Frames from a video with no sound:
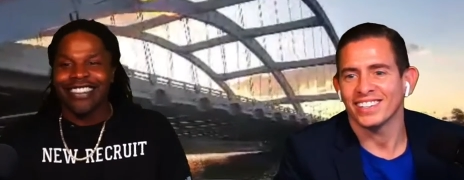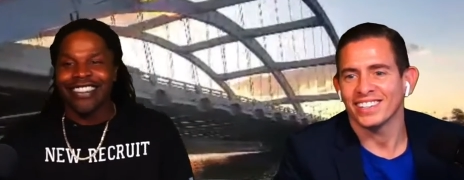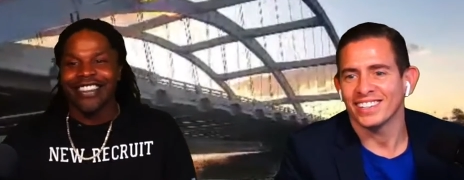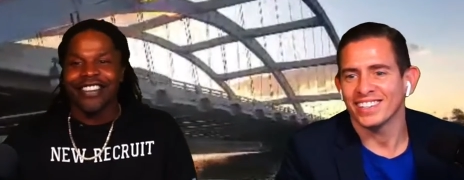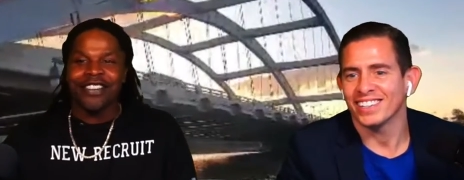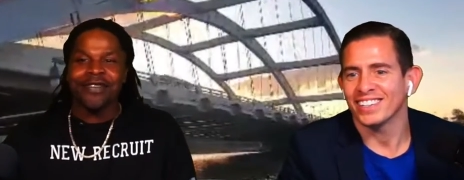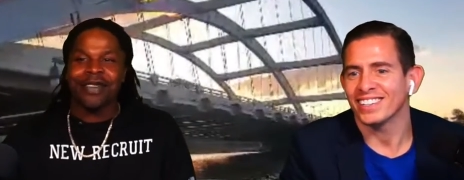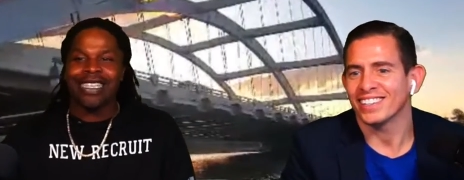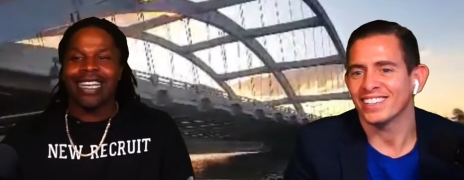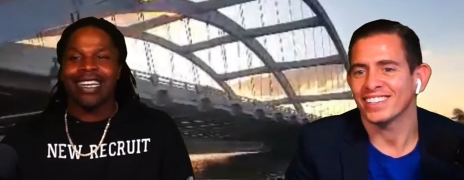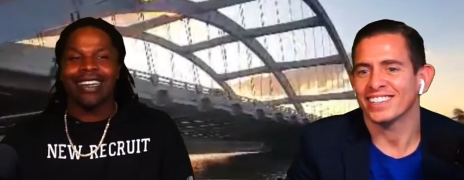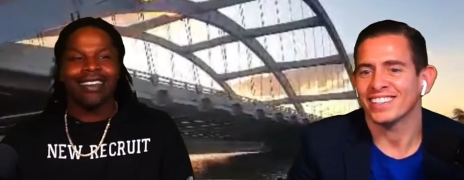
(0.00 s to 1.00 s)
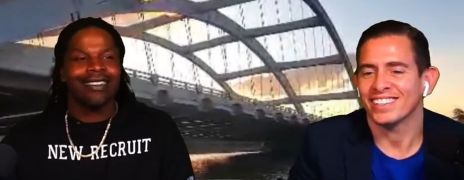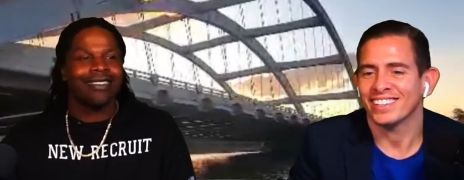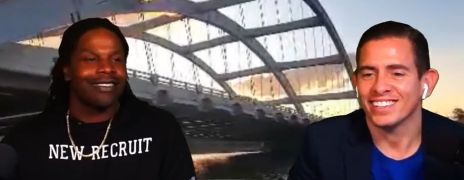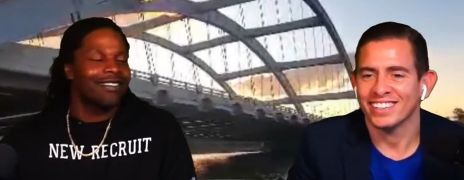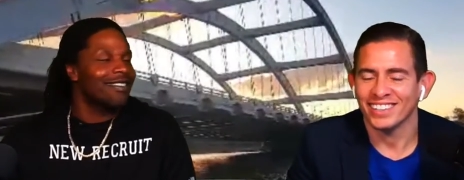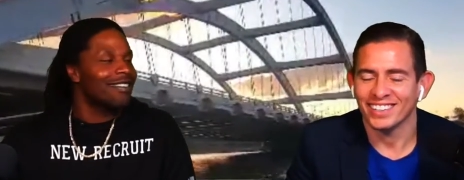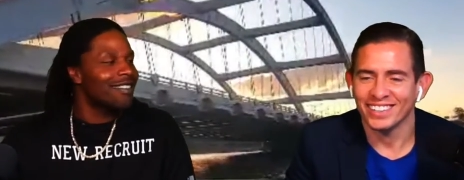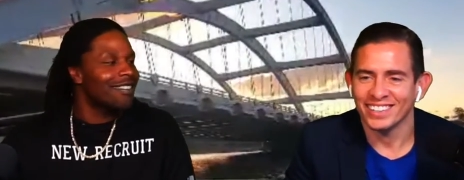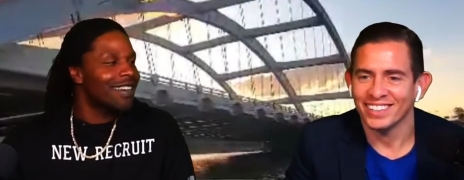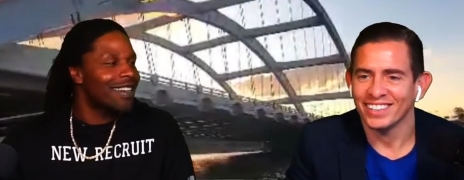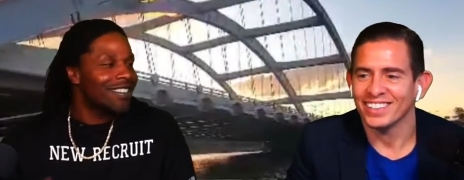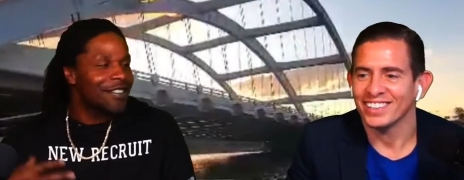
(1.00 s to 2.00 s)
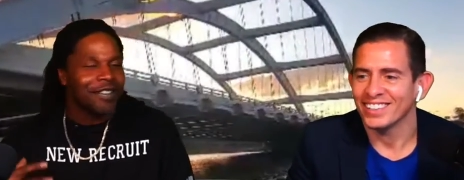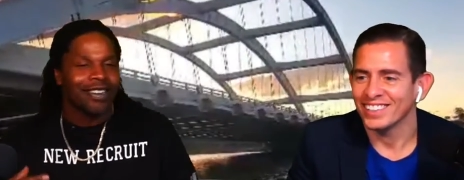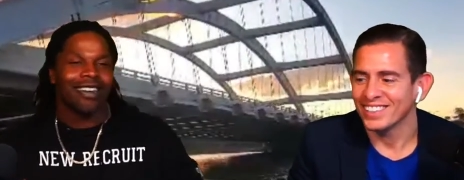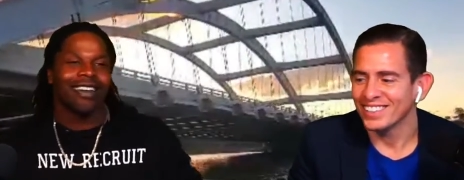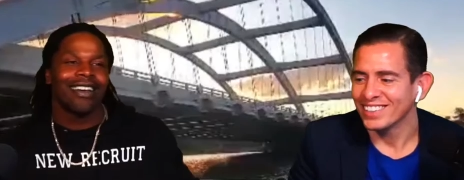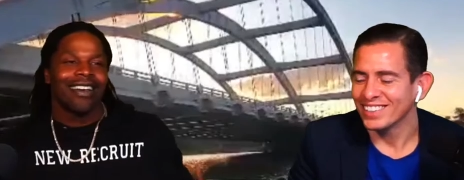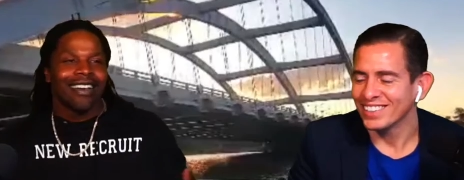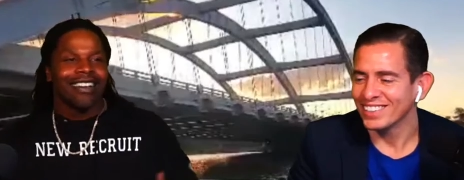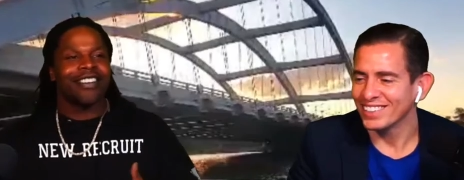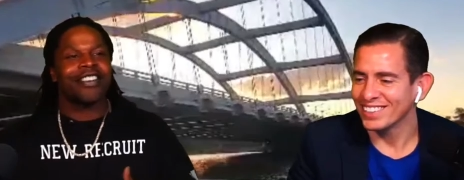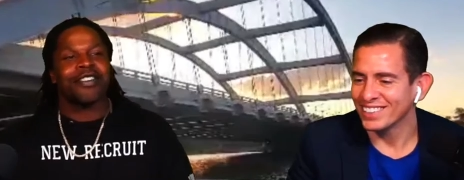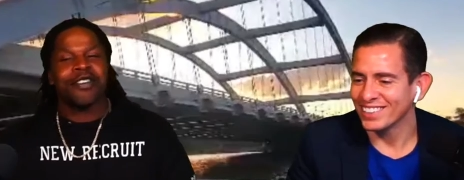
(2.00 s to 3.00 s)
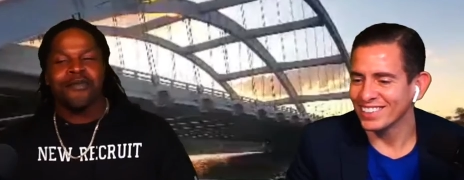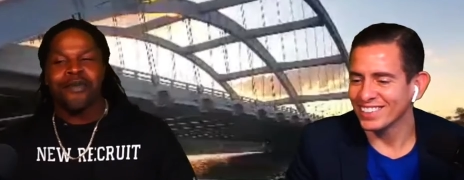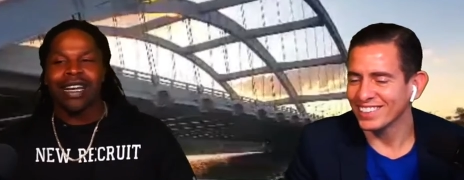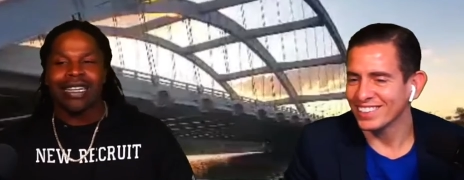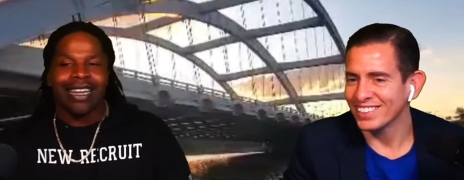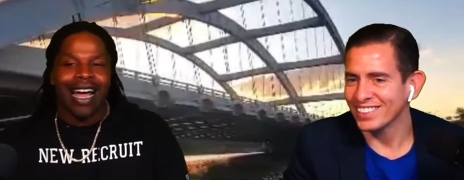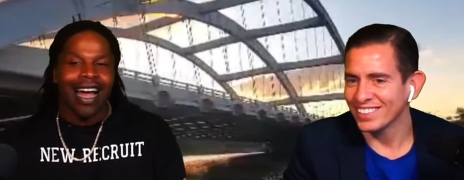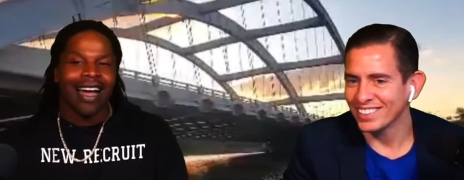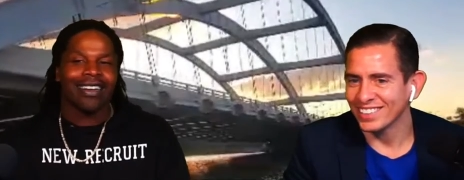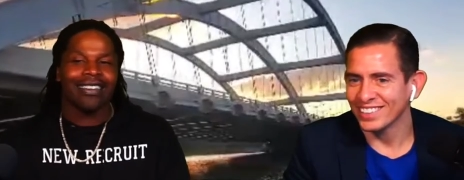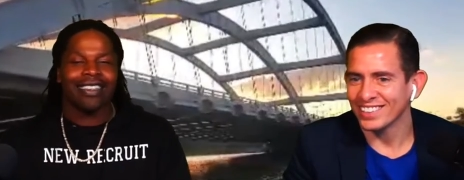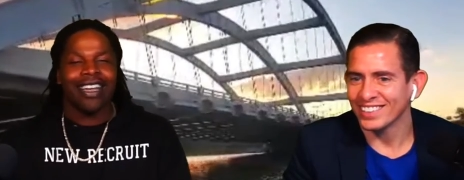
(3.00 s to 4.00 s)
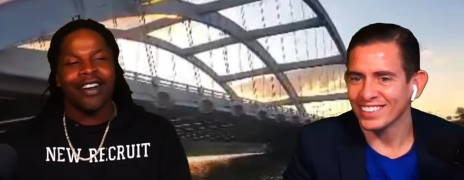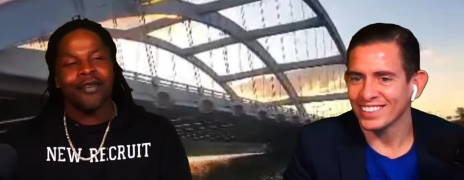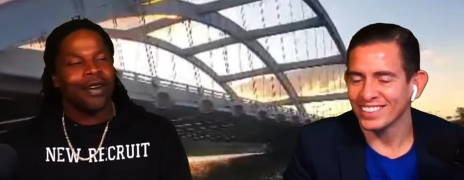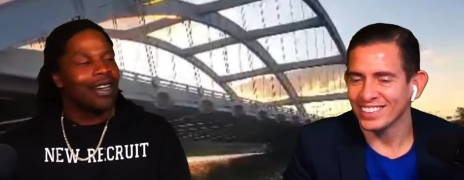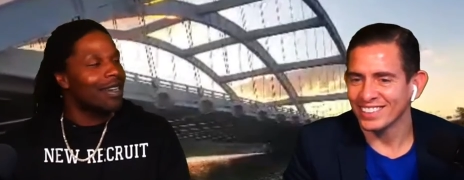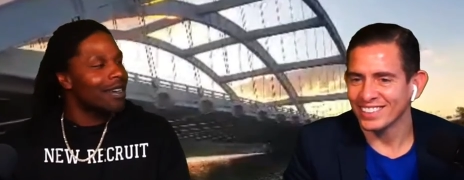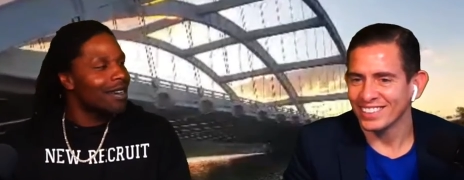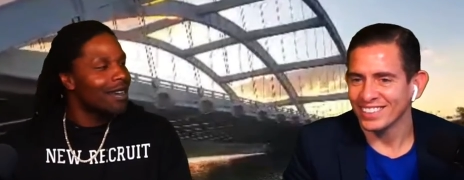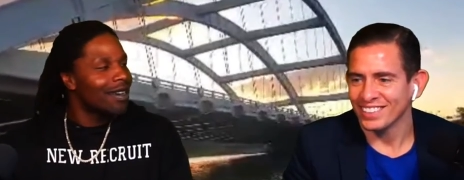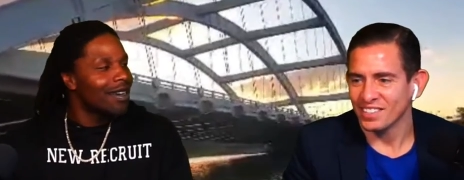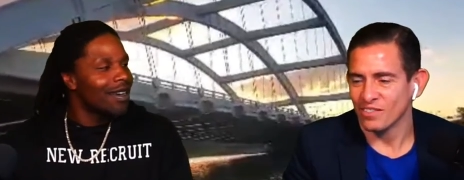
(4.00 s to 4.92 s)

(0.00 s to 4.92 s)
Speaker 1: You know what I'm saying? So you know that sort of you sort of break the ice that way.